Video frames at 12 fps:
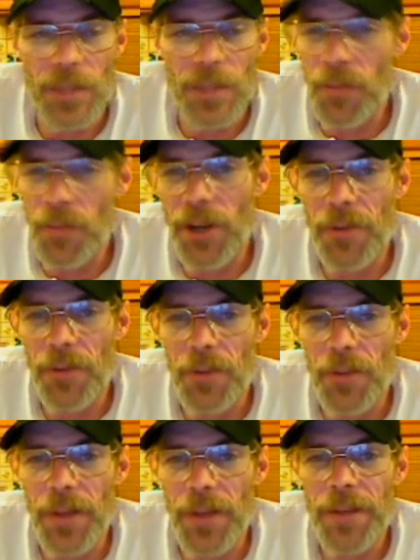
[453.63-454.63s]
didn't bring it
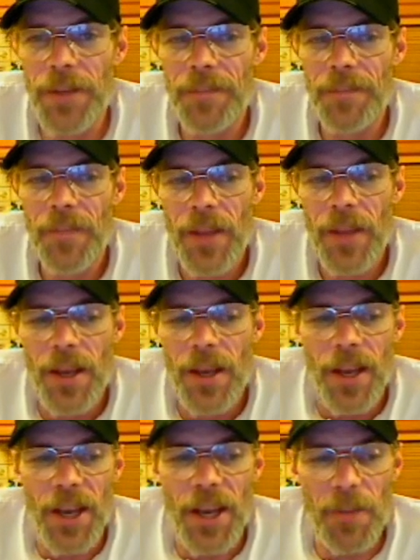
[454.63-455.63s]
with me,
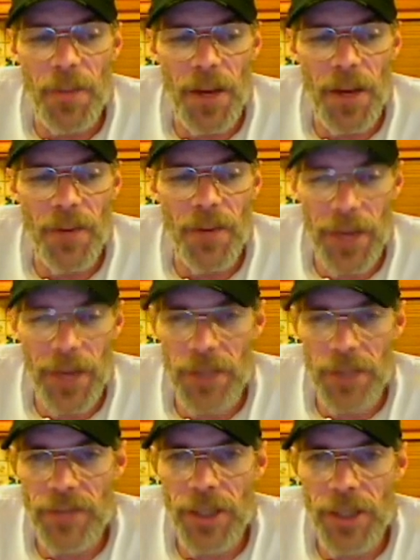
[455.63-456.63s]
and my
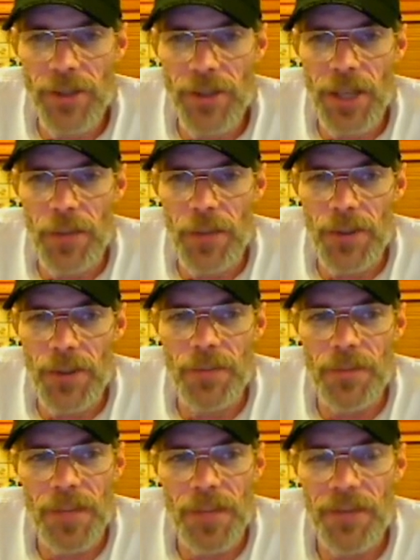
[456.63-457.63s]
regular video
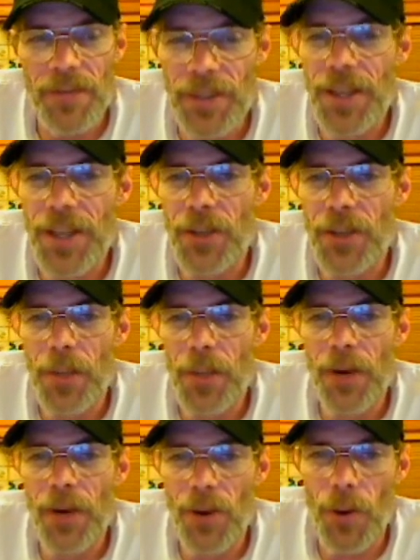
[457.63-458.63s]
camera, I forgot the
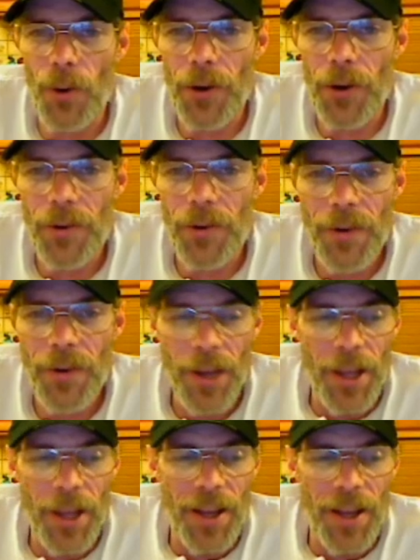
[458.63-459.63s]
power cord.
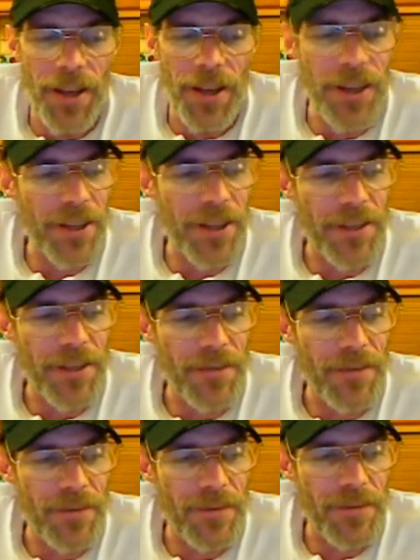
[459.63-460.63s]
And
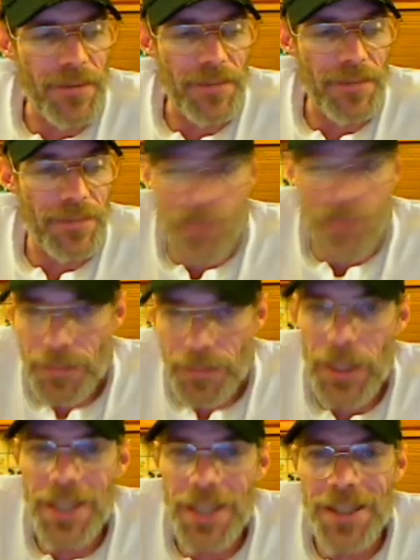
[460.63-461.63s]

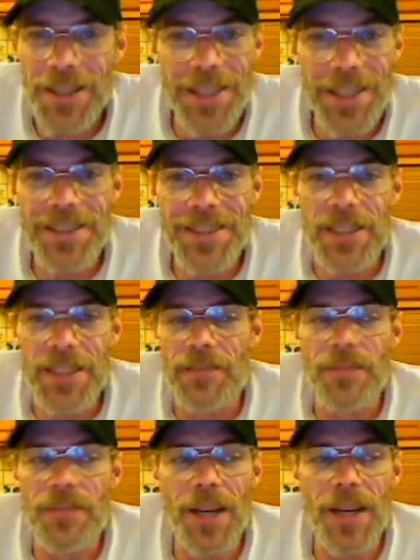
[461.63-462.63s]
being lazy,
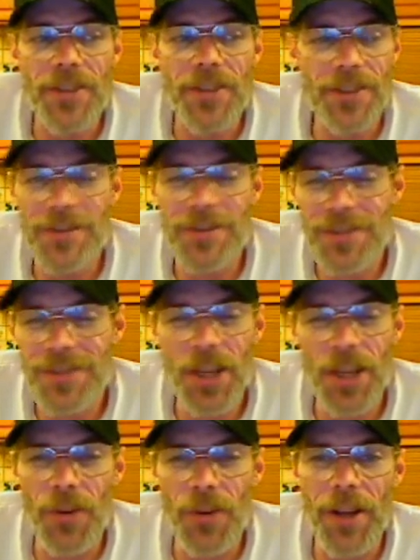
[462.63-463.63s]
I just
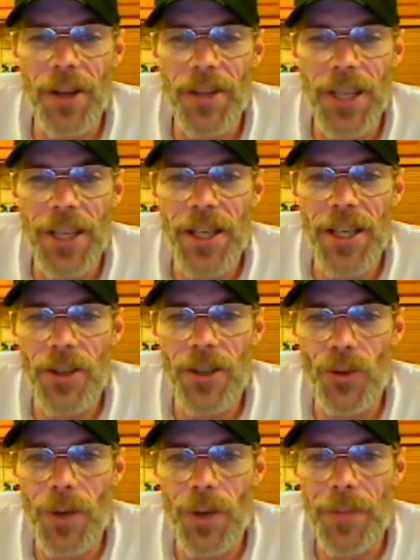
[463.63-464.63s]
got around to getting a
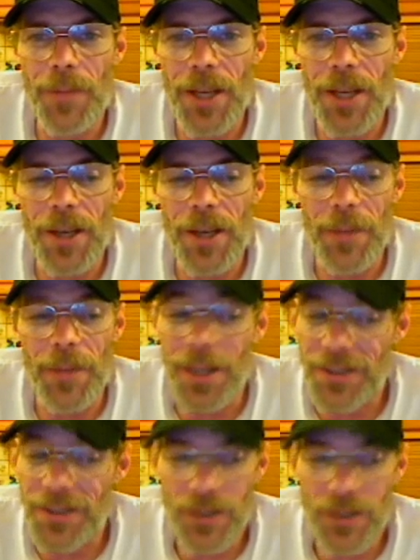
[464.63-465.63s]
new webcam, and
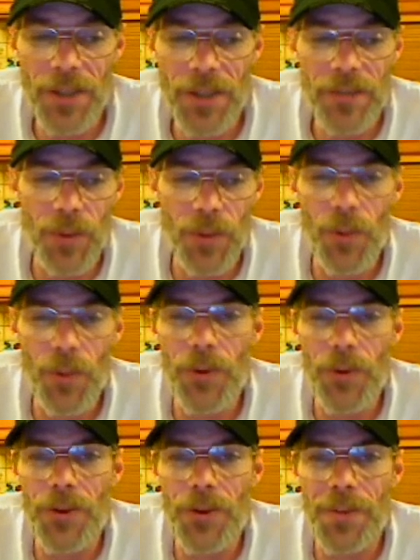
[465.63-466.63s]
I still have to
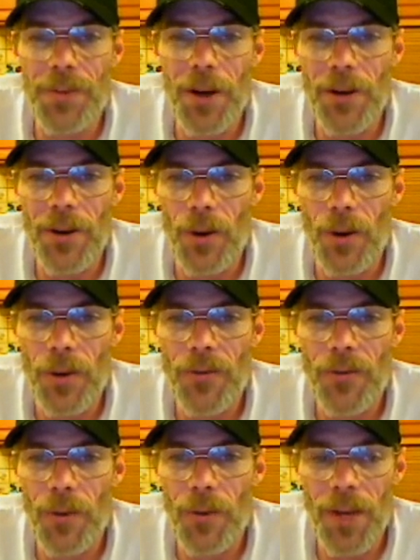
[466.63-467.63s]
order a new power cord
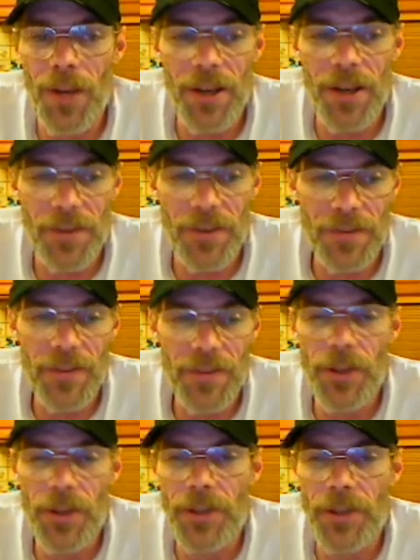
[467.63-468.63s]
for my
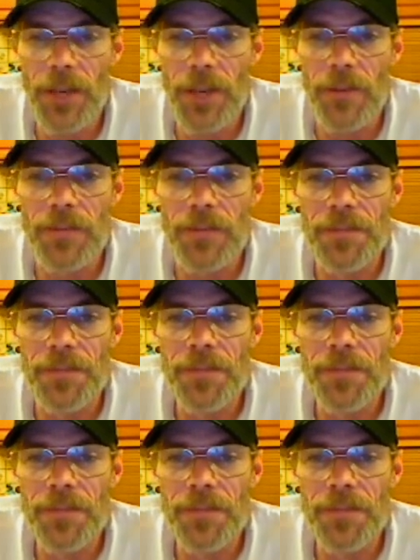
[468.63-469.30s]
video camera.